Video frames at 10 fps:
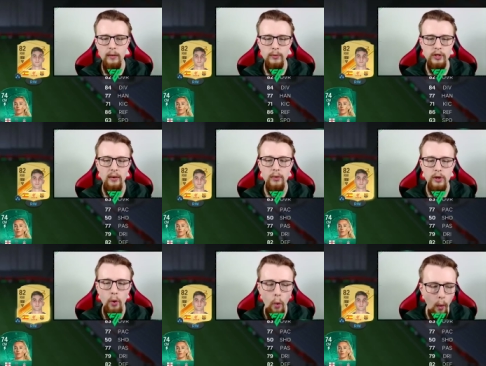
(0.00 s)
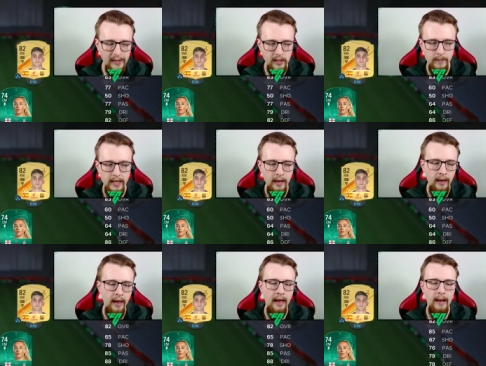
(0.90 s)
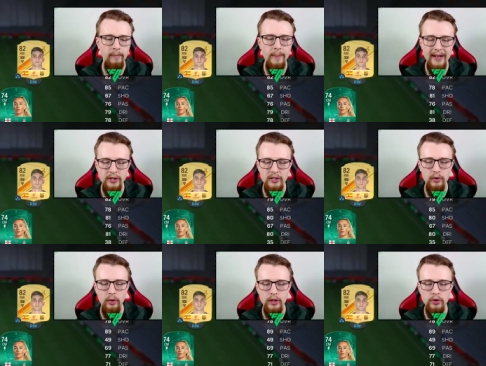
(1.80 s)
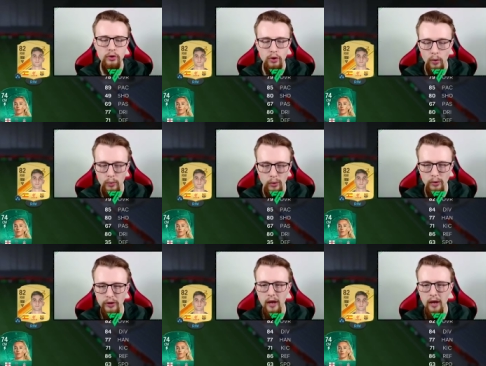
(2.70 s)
us out quite a bit. The bench isn't looking so good.